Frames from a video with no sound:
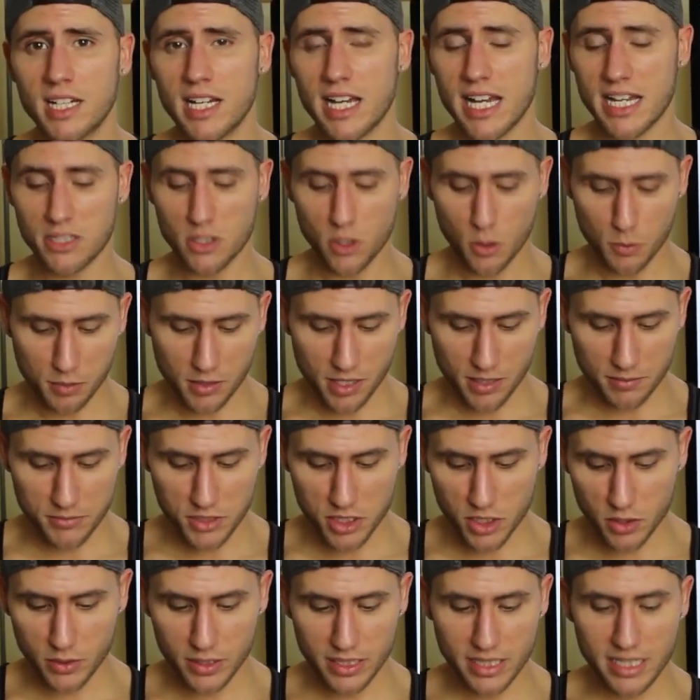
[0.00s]
I had no
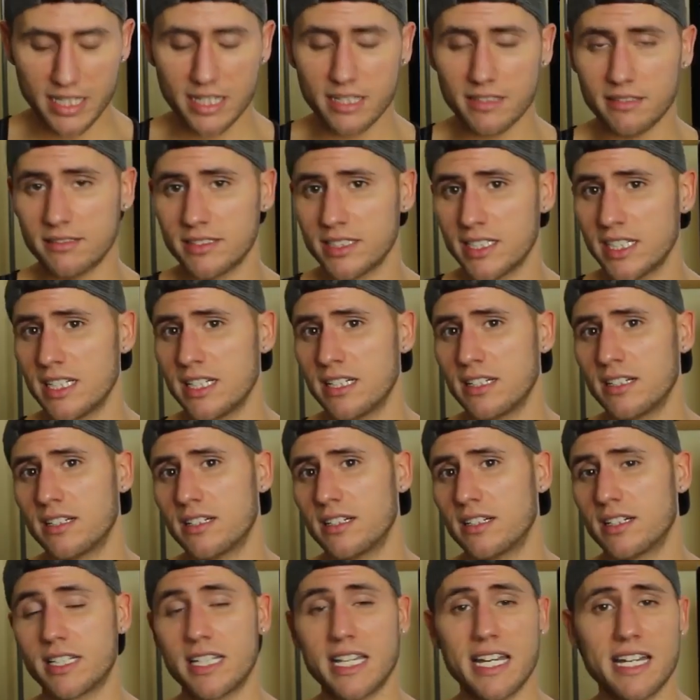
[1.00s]
problem doing that.
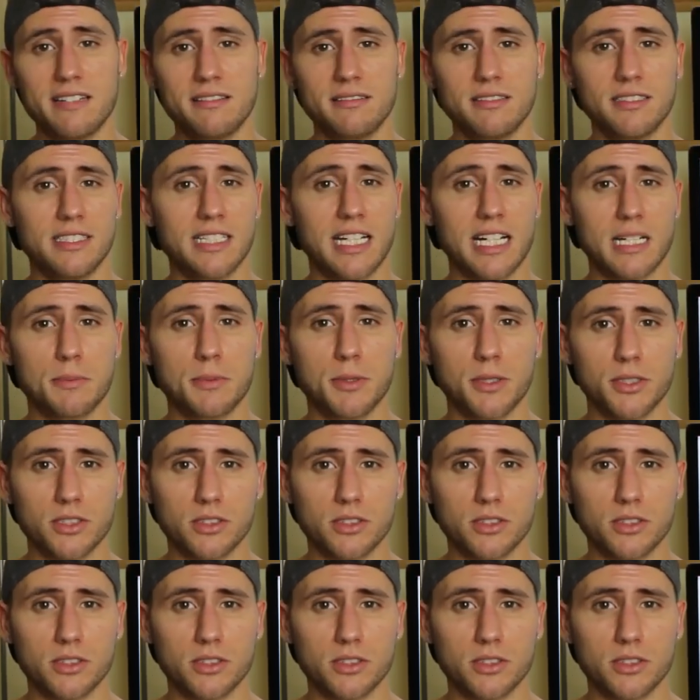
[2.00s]
Again, not a